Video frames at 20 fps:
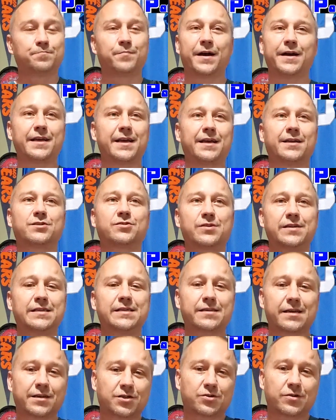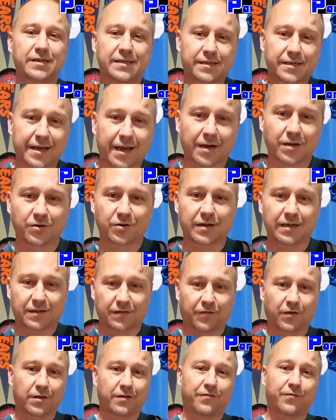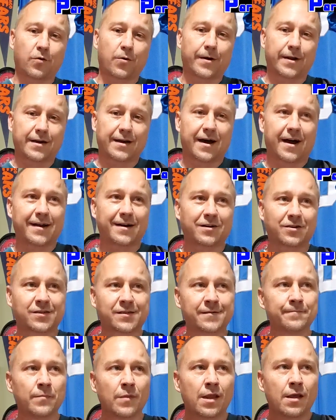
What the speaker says: but injuries for the 49ers.